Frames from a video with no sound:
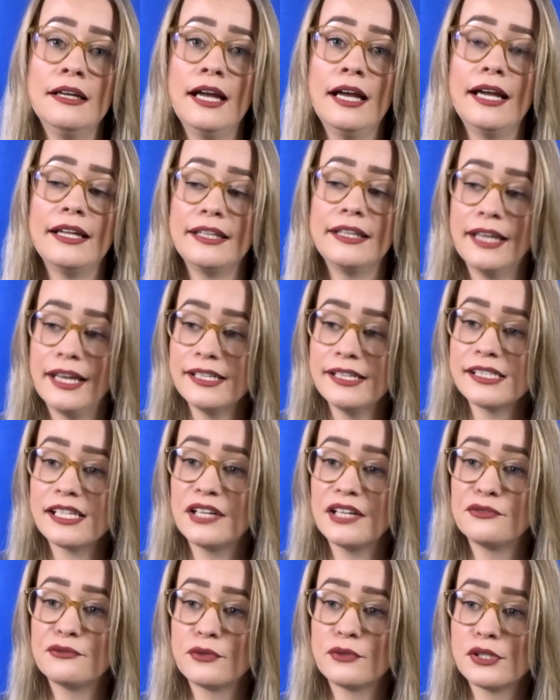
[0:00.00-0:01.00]
And yes,
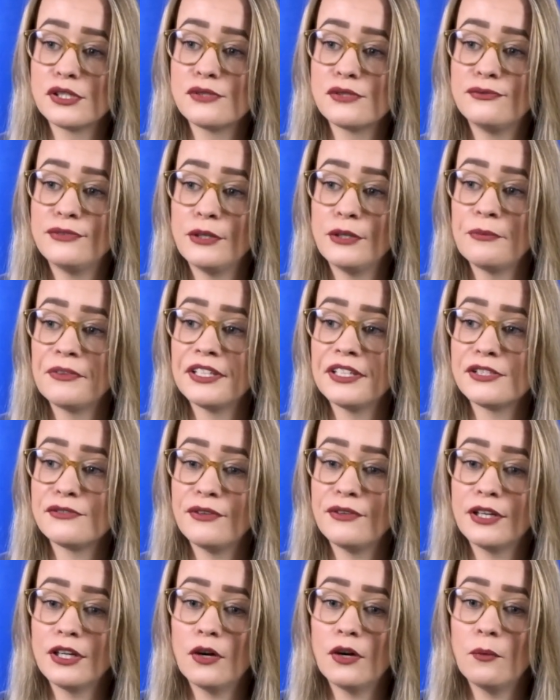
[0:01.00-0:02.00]
I first filmed this
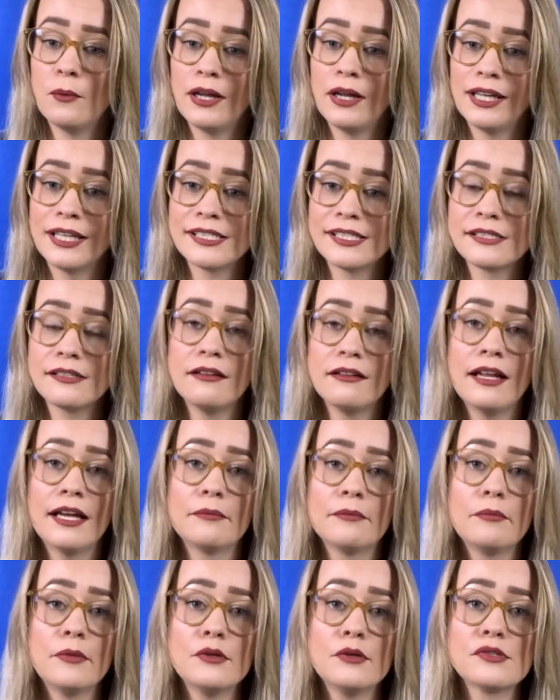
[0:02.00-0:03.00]
video while I still
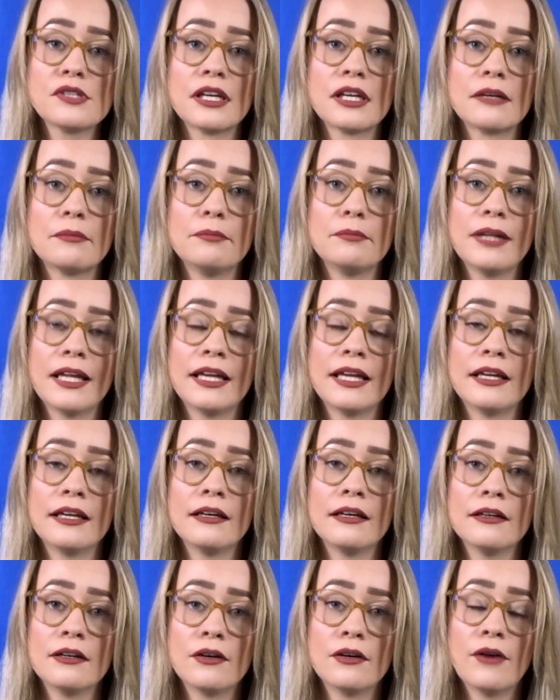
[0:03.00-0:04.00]
had music playing
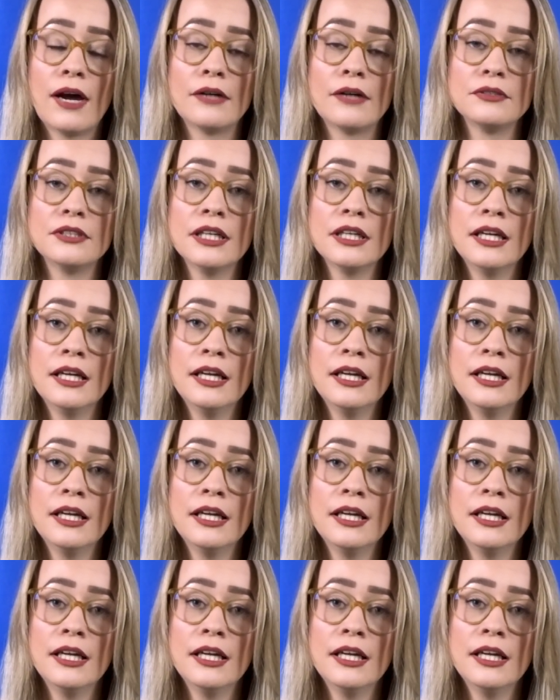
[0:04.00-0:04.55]
around